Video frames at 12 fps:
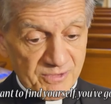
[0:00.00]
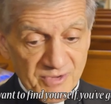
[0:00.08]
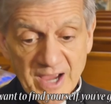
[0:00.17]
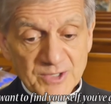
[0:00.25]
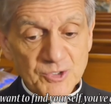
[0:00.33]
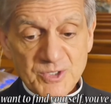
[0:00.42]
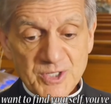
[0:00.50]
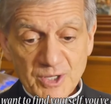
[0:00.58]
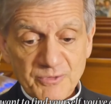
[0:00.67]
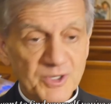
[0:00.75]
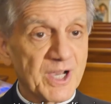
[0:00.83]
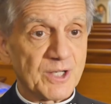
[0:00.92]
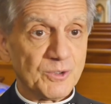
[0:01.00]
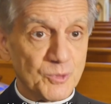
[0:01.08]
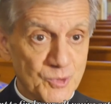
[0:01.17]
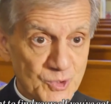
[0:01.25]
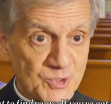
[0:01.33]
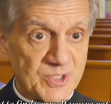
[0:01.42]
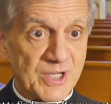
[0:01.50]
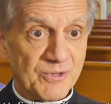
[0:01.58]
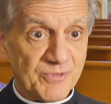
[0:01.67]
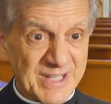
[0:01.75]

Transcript: to find yourself, you got to lose yourself.